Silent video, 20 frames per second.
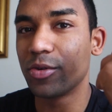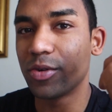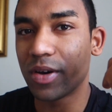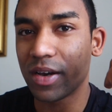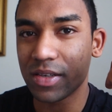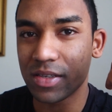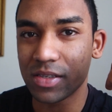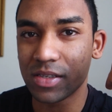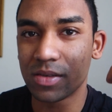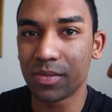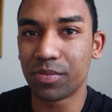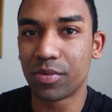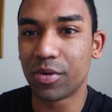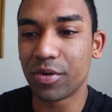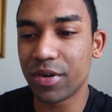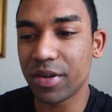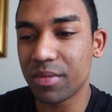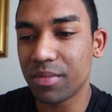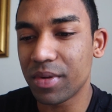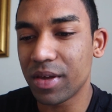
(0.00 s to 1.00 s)
you guys are
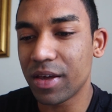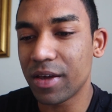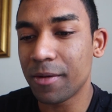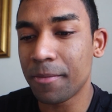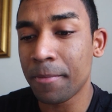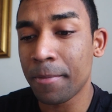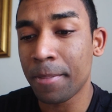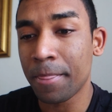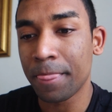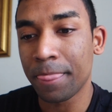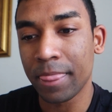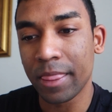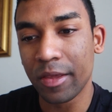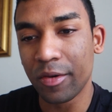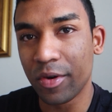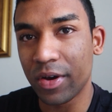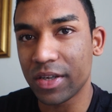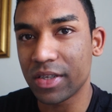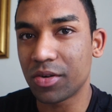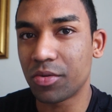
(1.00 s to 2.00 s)
supporting me,
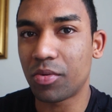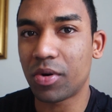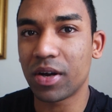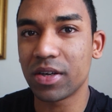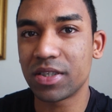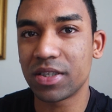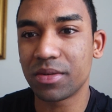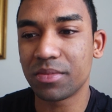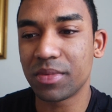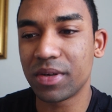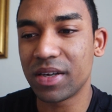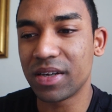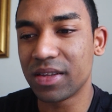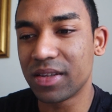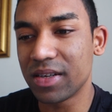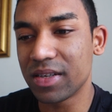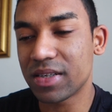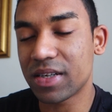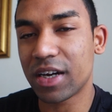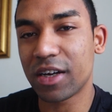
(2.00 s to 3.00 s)
you guys are watching me,
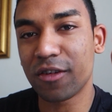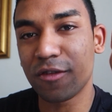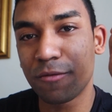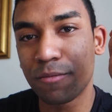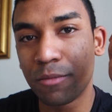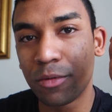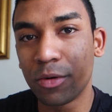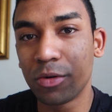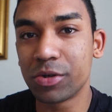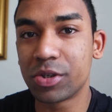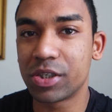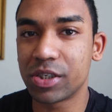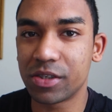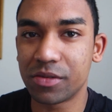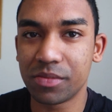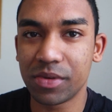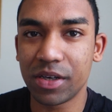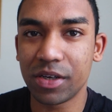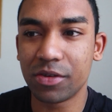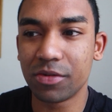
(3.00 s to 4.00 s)
this kind of
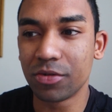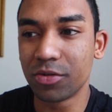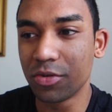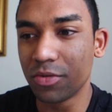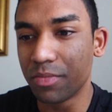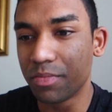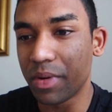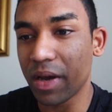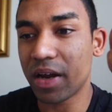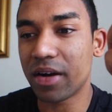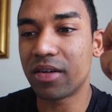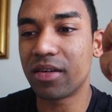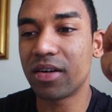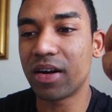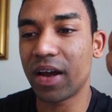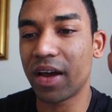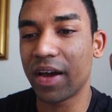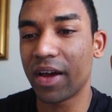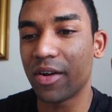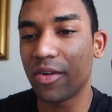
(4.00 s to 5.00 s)
pushes me to do better
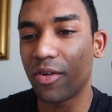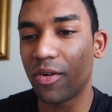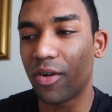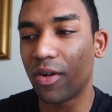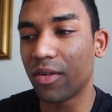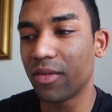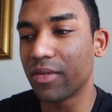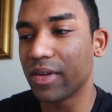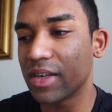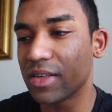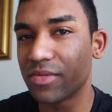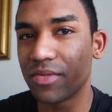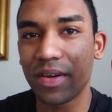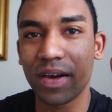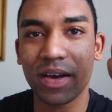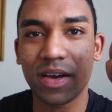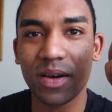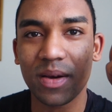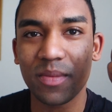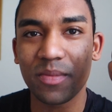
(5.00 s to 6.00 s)
and always
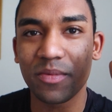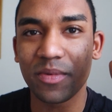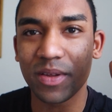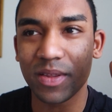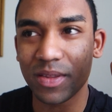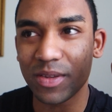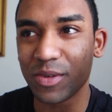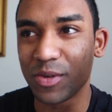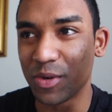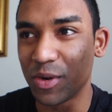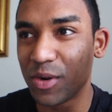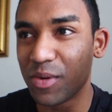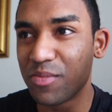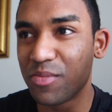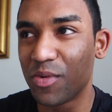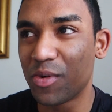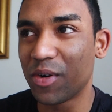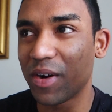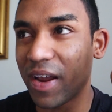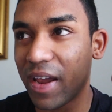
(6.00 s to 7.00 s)
wake up with,
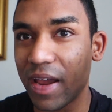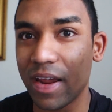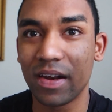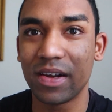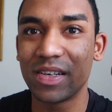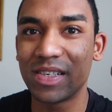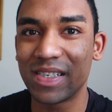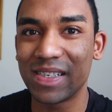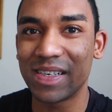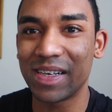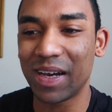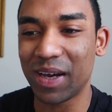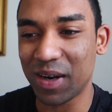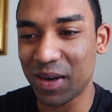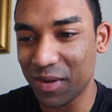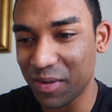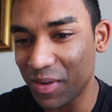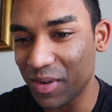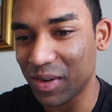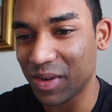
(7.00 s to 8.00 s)
more energy,
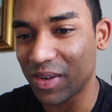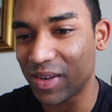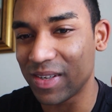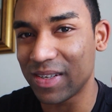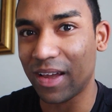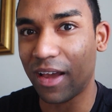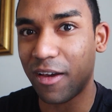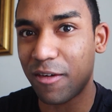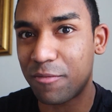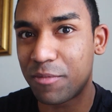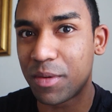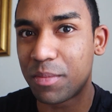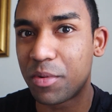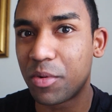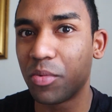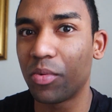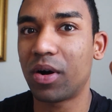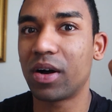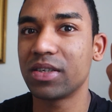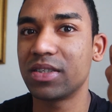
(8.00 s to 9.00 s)
and because I have
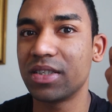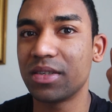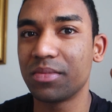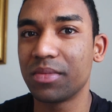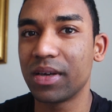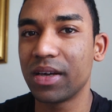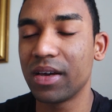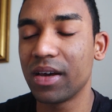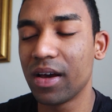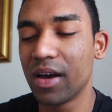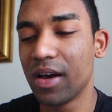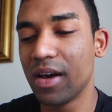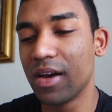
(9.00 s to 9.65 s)
people watching me.